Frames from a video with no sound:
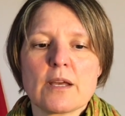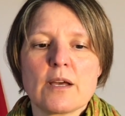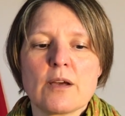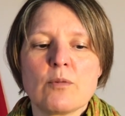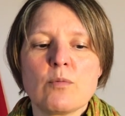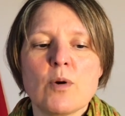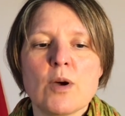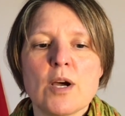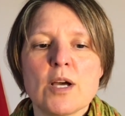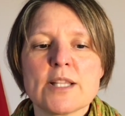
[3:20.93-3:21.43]

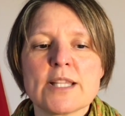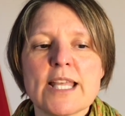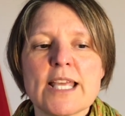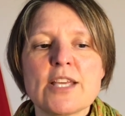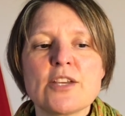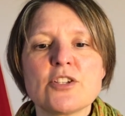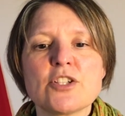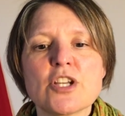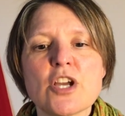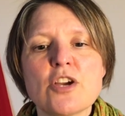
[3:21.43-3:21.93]
word, they
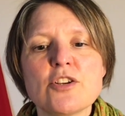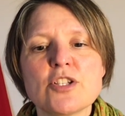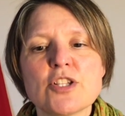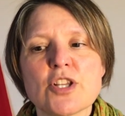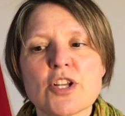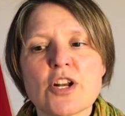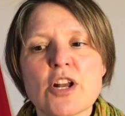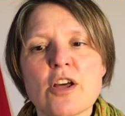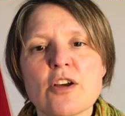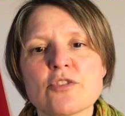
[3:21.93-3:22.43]
could go to the
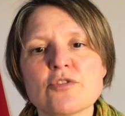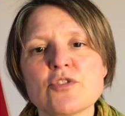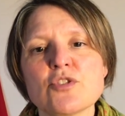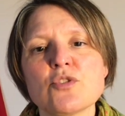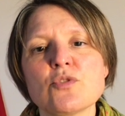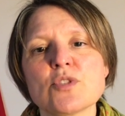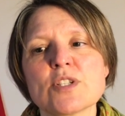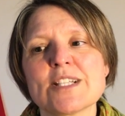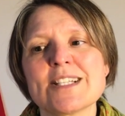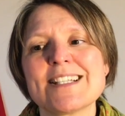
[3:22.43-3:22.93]
class
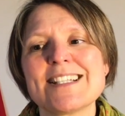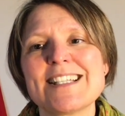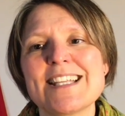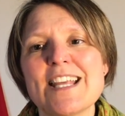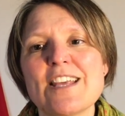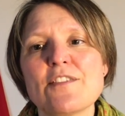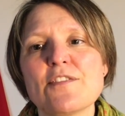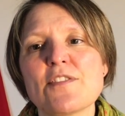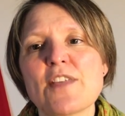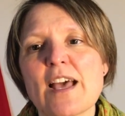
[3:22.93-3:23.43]
resource and see
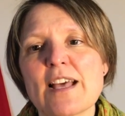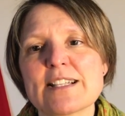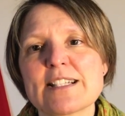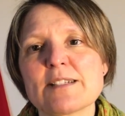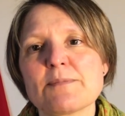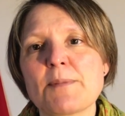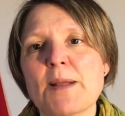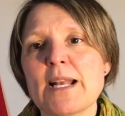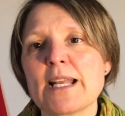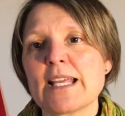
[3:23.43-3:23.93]
if that
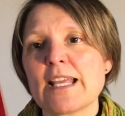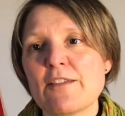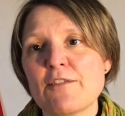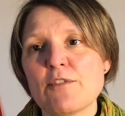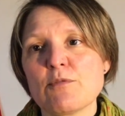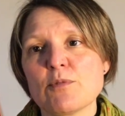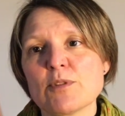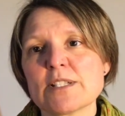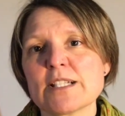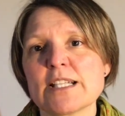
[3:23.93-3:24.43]
spelling, if
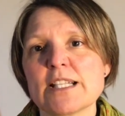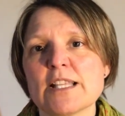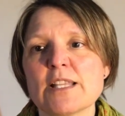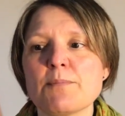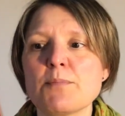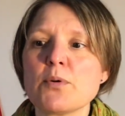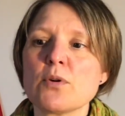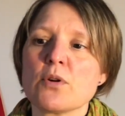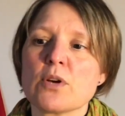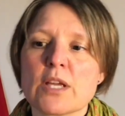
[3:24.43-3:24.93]
it wasn't in the
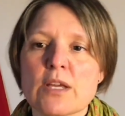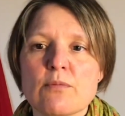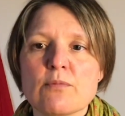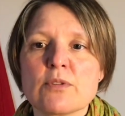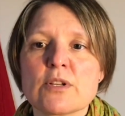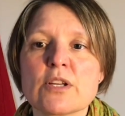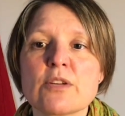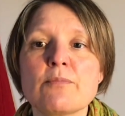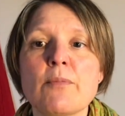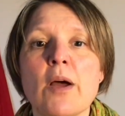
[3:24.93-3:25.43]
book,
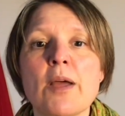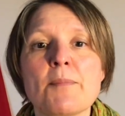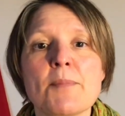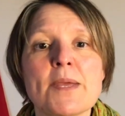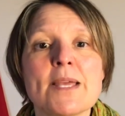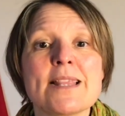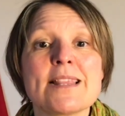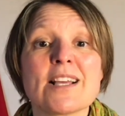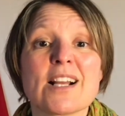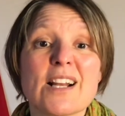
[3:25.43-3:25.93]
might be
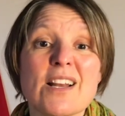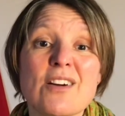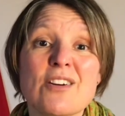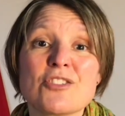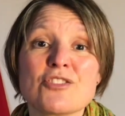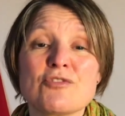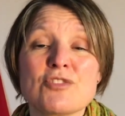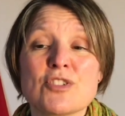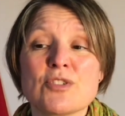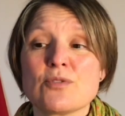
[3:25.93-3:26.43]
in the
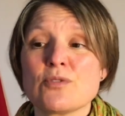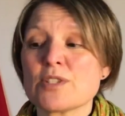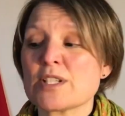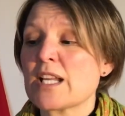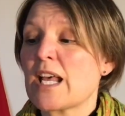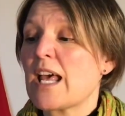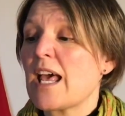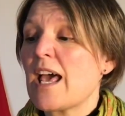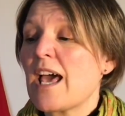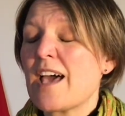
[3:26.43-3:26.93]
class resource,
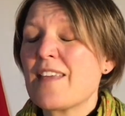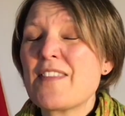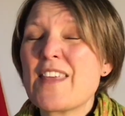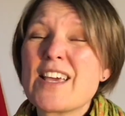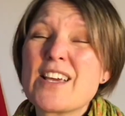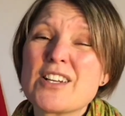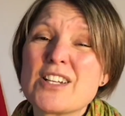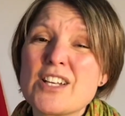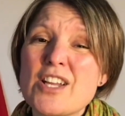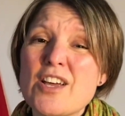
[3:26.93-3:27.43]
and they
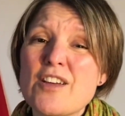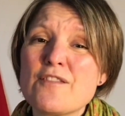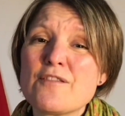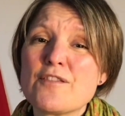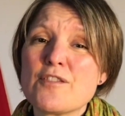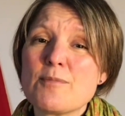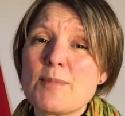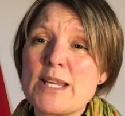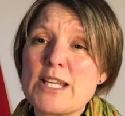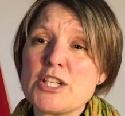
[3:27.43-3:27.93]
could learn
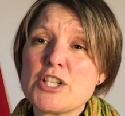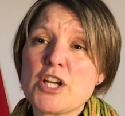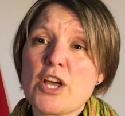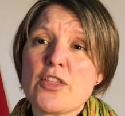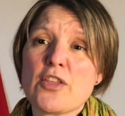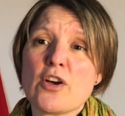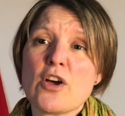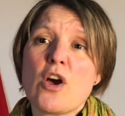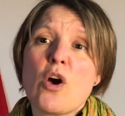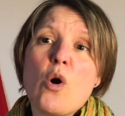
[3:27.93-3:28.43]
from each
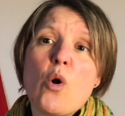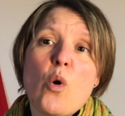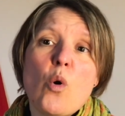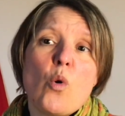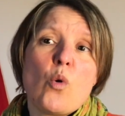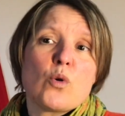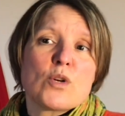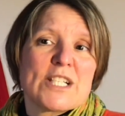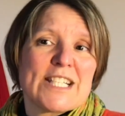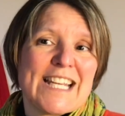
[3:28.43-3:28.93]
other
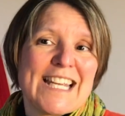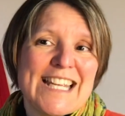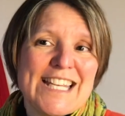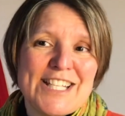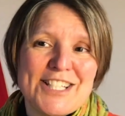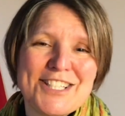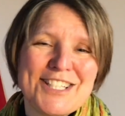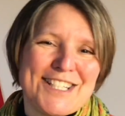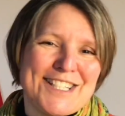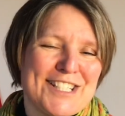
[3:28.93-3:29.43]
or
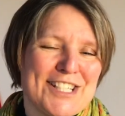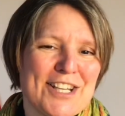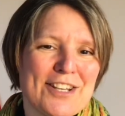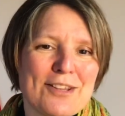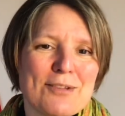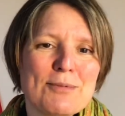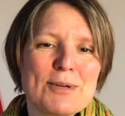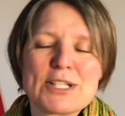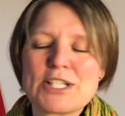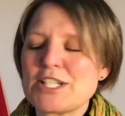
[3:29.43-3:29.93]
teach each other,
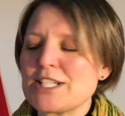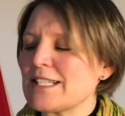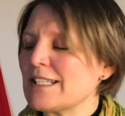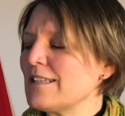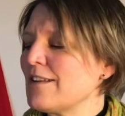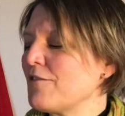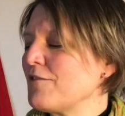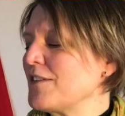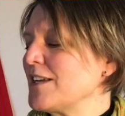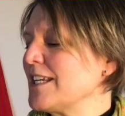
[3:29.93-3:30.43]
which is
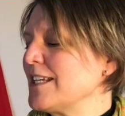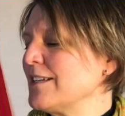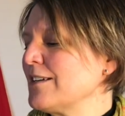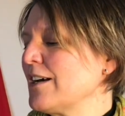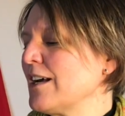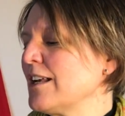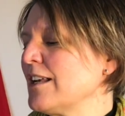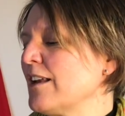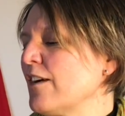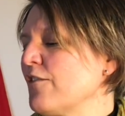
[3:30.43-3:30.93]
lovely,
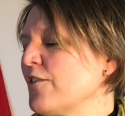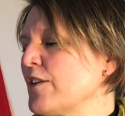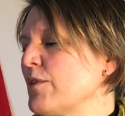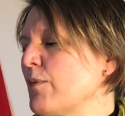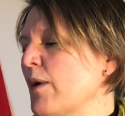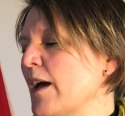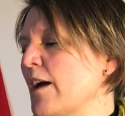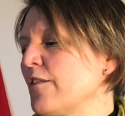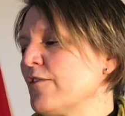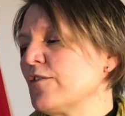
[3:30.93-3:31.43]
a lovely
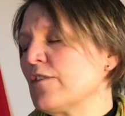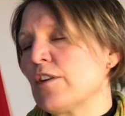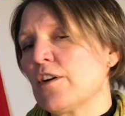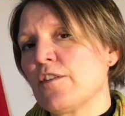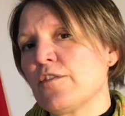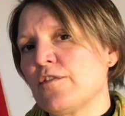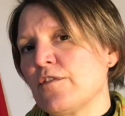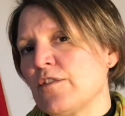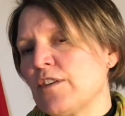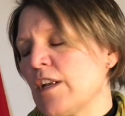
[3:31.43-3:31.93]
way
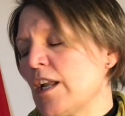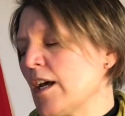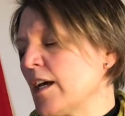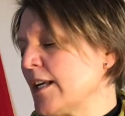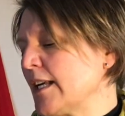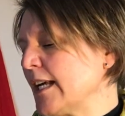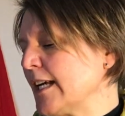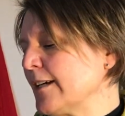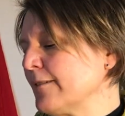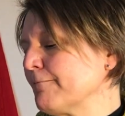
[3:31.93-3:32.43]
of
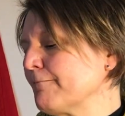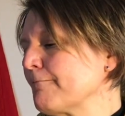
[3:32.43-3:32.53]
learning.